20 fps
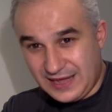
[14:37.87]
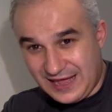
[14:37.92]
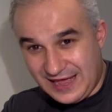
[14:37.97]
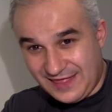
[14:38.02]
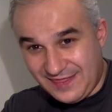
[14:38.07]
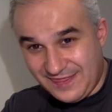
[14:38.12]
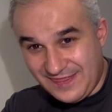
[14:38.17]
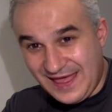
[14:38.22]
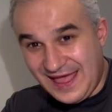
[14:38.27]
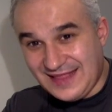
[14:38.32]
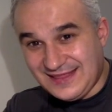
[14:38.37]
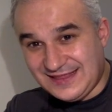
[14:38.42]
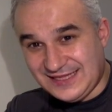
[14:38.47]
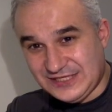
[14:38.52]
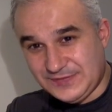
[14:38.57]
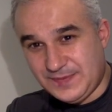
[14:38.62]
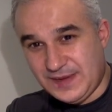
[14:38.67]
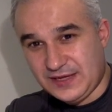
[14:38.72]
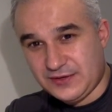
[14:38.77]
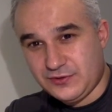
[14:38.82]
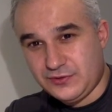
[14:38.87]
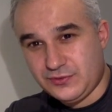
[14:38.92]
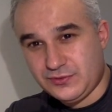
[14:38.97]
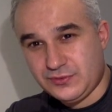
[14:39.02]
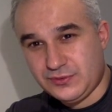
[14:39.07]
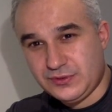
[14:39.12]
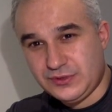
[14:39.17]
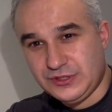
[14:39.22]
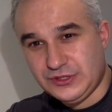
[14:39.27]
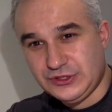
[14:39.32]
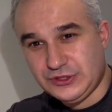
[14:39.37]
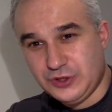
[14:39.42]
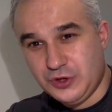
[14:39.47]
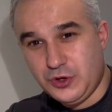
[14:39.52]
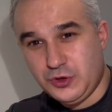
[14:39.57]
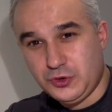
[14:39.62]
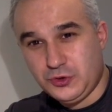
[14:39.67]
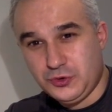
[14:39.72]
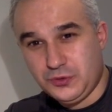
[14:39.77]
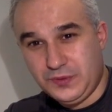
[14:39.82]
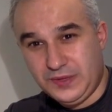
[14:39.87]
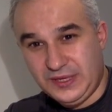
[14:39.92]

And that spectrum is going to